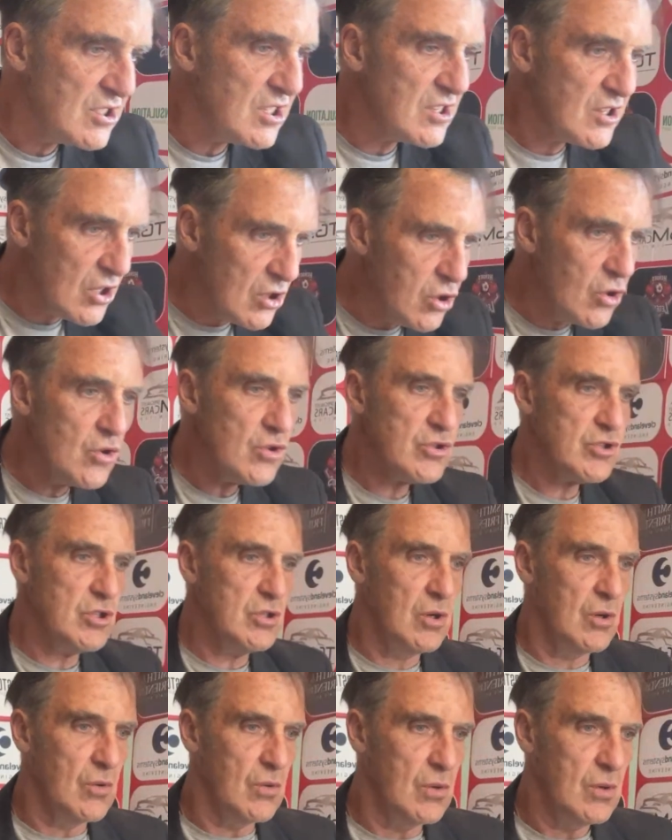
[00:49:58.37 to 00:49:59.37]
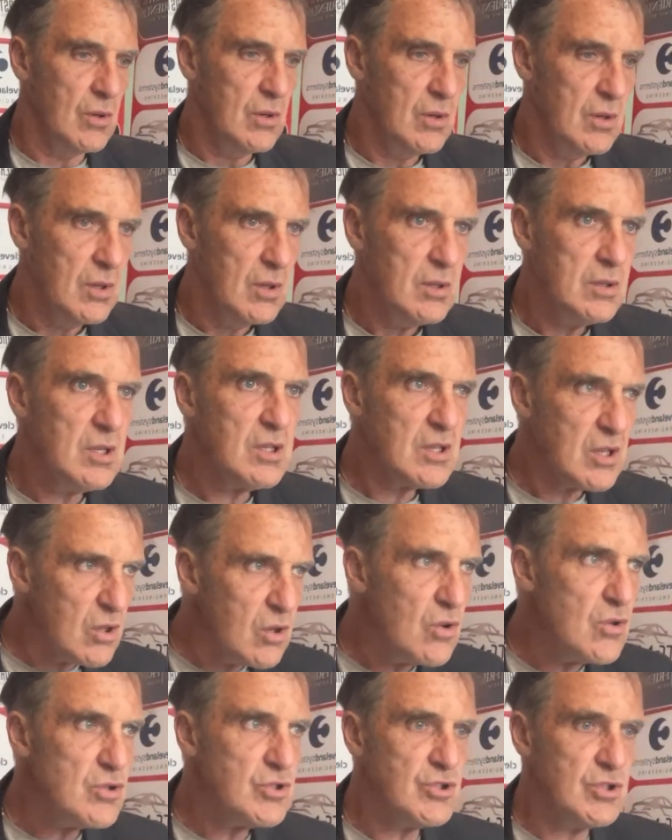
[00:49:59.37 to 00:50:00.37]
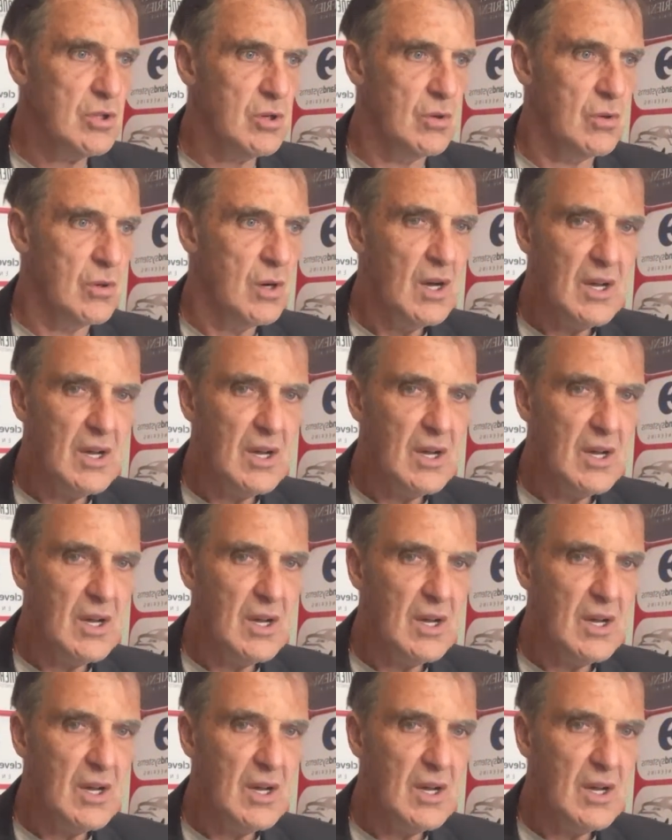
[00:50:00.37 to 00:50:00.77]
you're delusional. You're delusional.